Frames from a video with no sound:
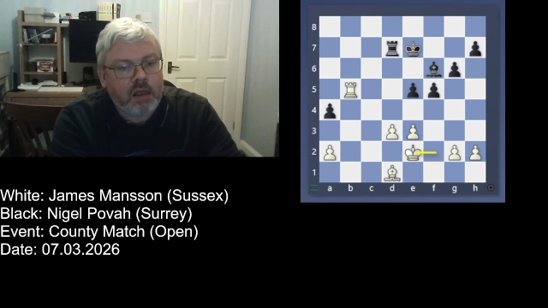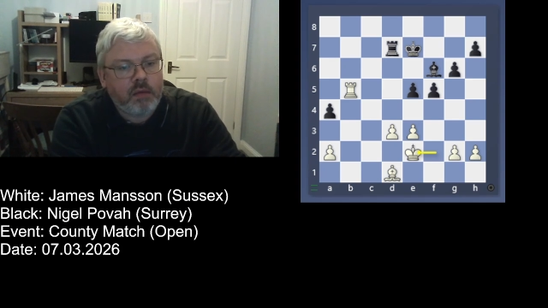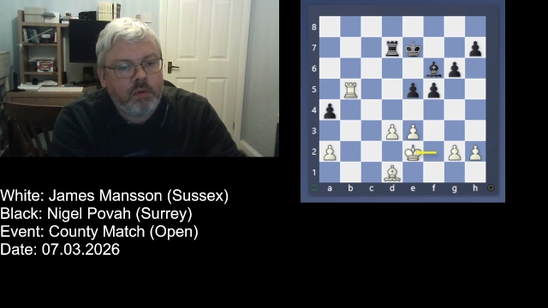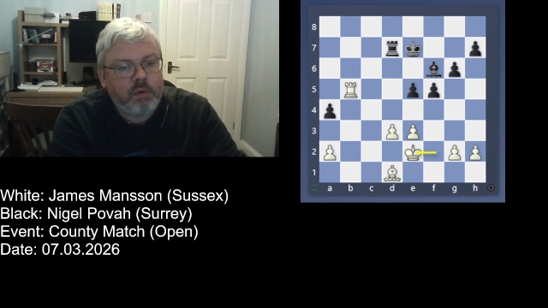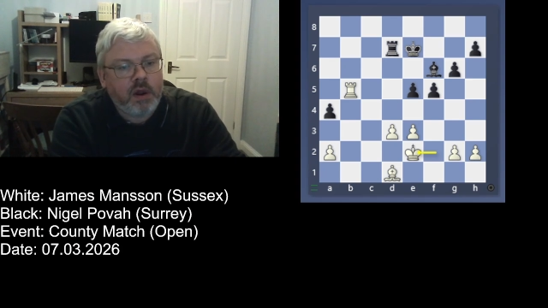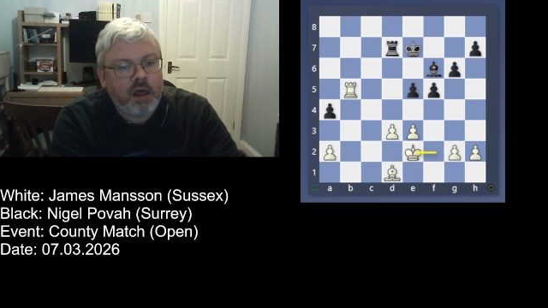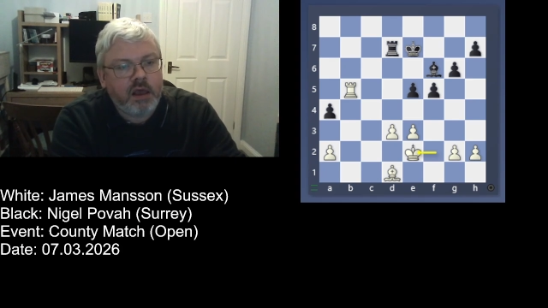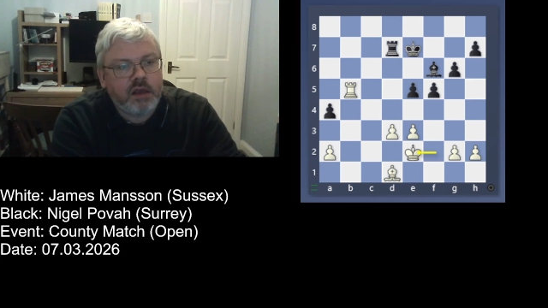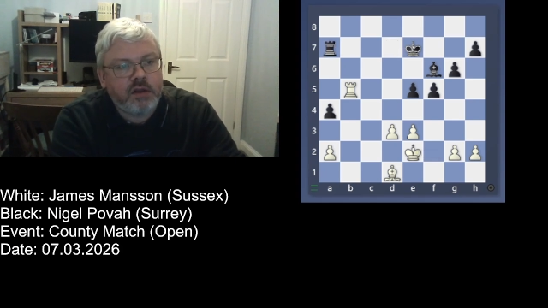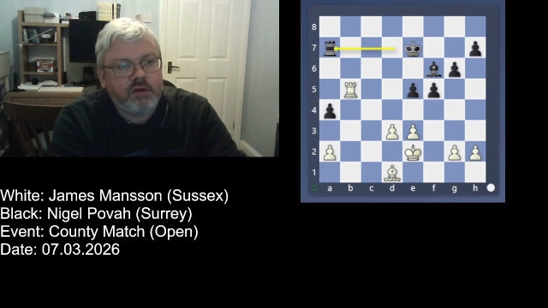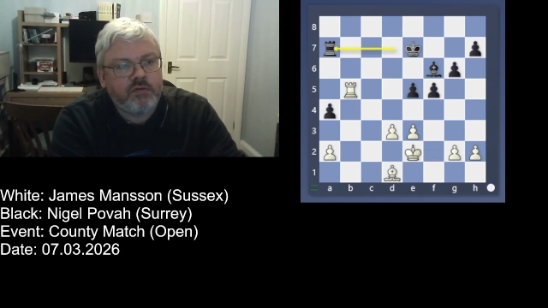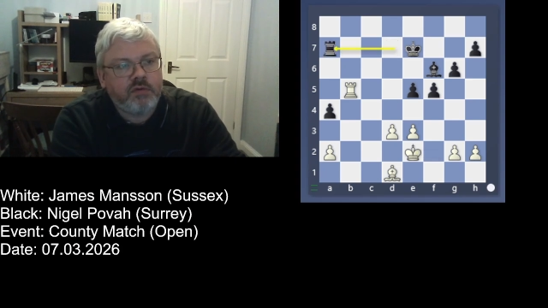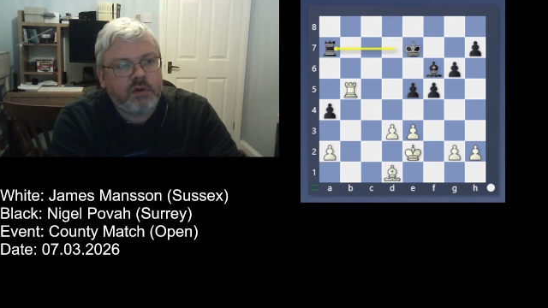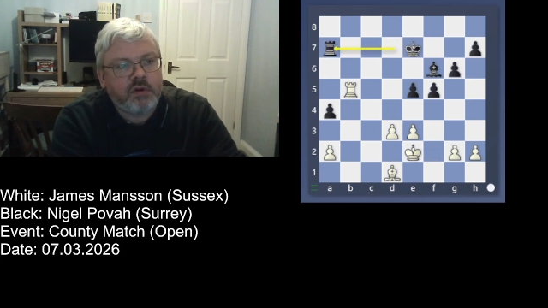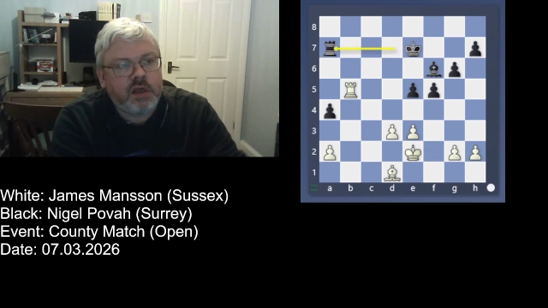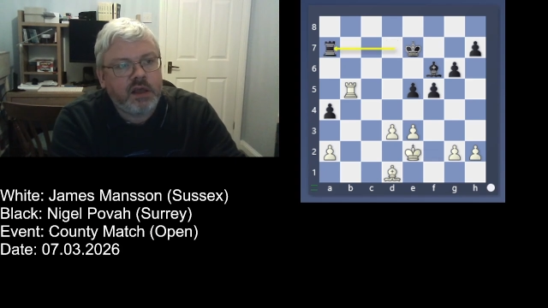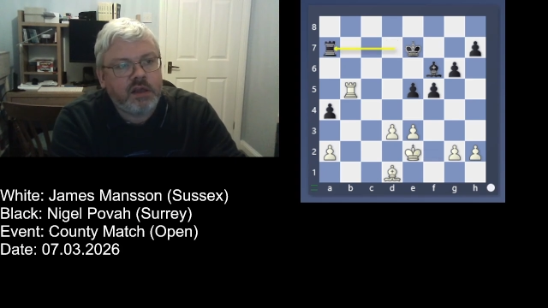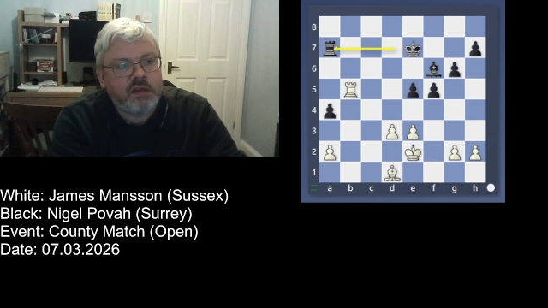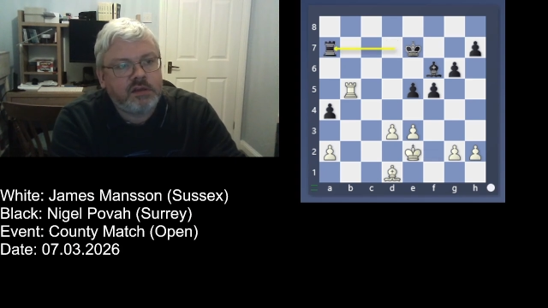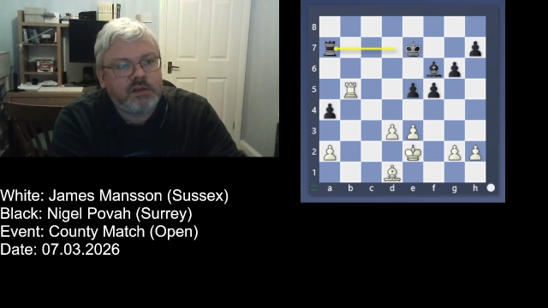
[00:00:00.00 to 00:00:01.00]
played rook
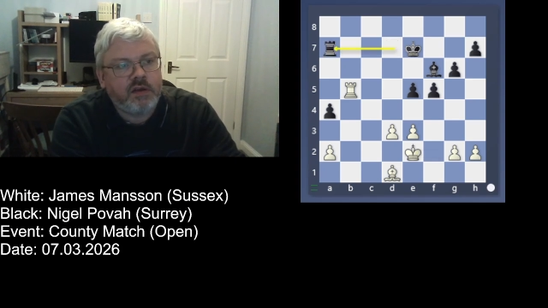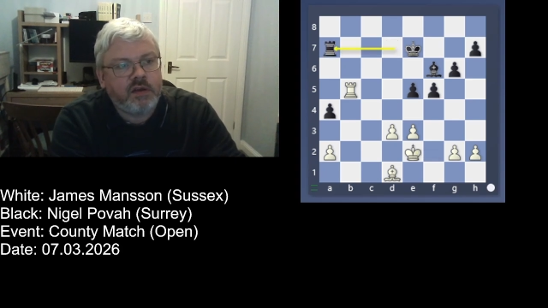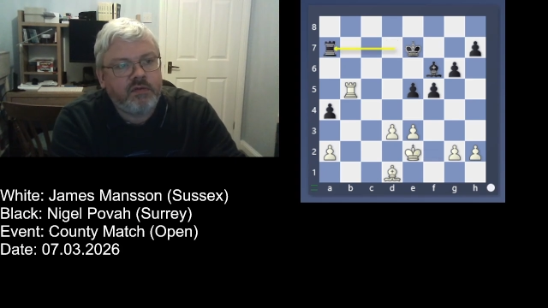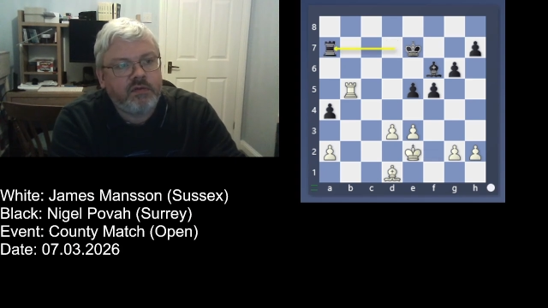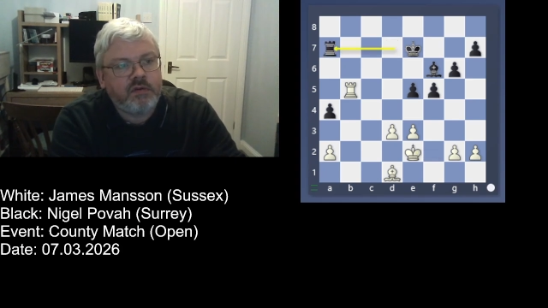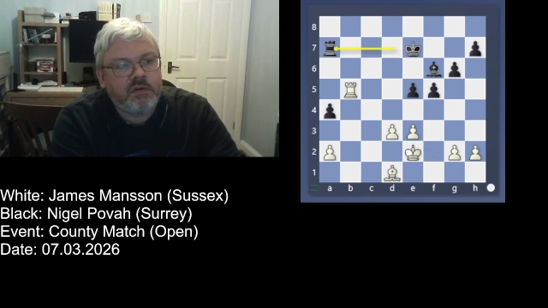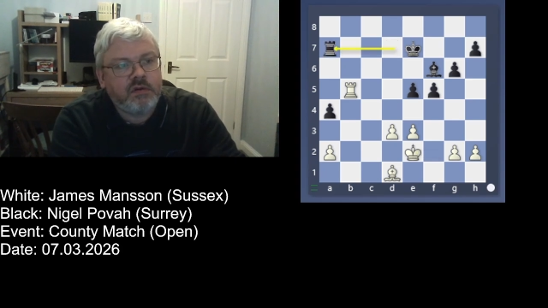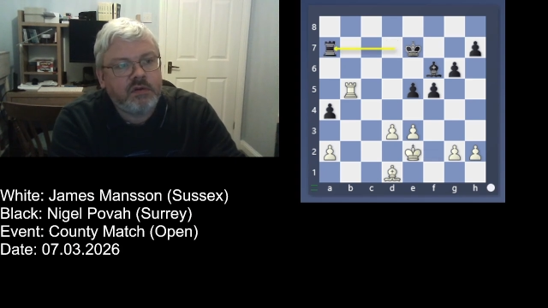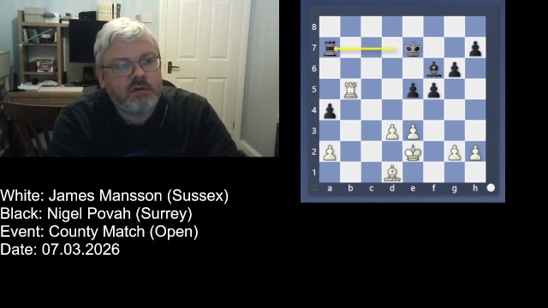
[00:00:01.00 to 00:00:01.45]
a7,